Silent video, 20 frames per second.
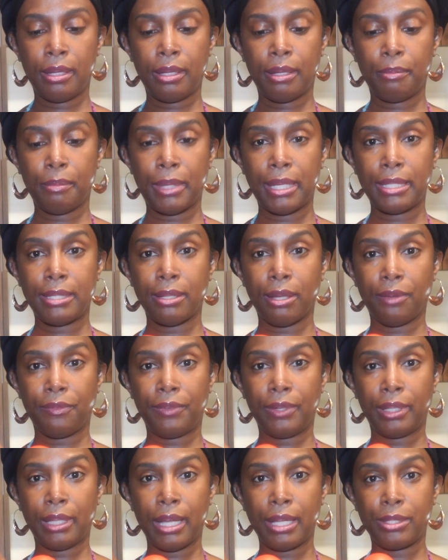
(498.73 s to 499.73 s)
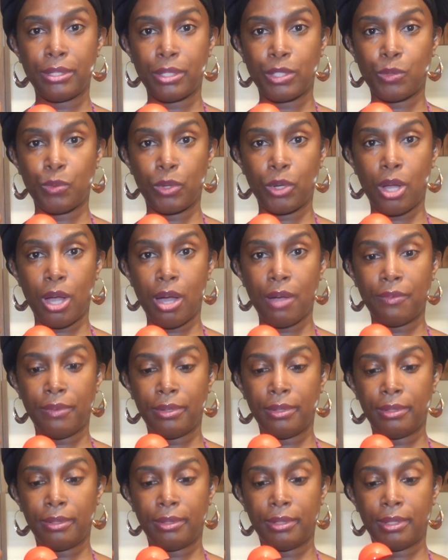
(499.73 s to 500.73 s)
My selfie light just went off.
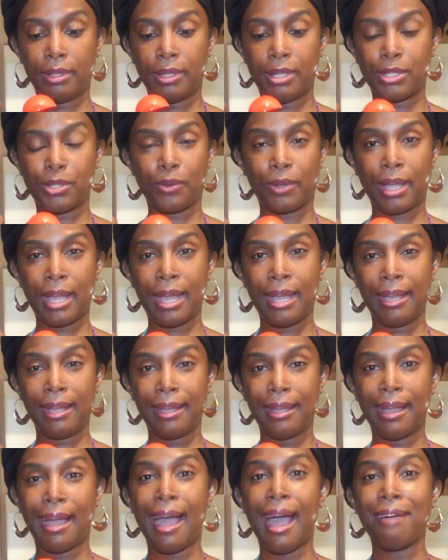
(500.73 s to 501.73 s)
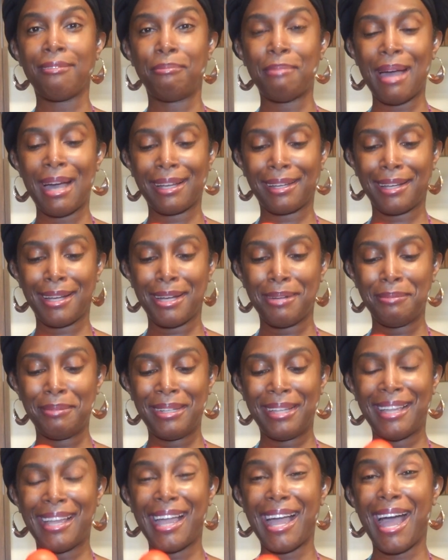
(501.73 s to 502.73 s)
It's okay. I have backup.
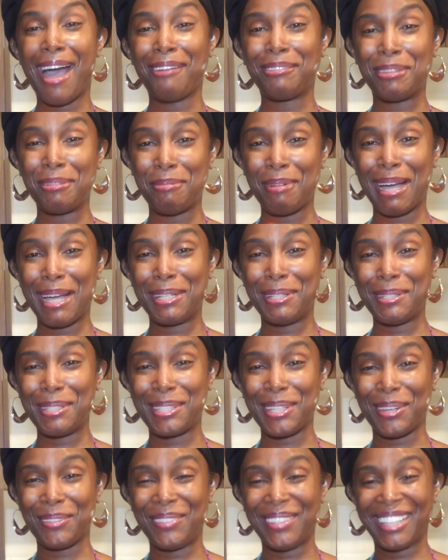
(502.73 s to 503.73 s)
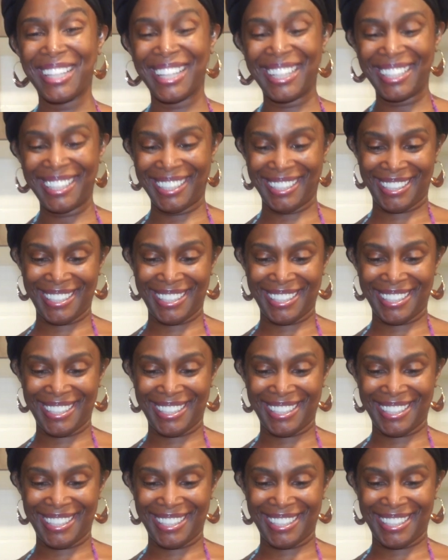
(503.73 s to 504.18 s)
I have to buy a new selfie light.